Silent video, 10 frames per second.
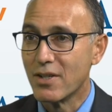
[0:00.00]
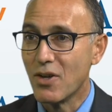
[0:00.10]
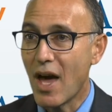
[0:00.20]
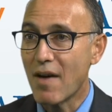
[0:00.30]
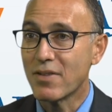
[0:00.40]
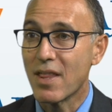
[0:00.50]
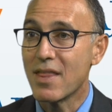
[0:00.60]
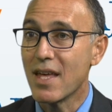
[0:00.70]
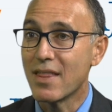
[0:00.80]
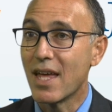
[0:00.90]
You have to
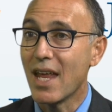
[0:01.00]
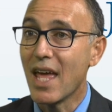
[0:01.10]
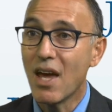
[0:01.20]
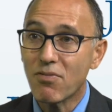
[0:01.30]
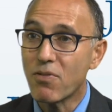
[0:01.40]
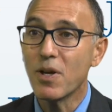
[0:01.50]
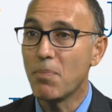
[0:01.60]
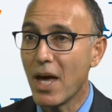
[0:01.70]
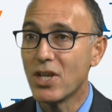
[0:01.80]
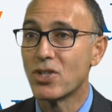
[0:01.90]
think that every
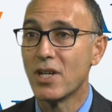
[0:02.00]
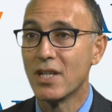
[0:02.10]
patient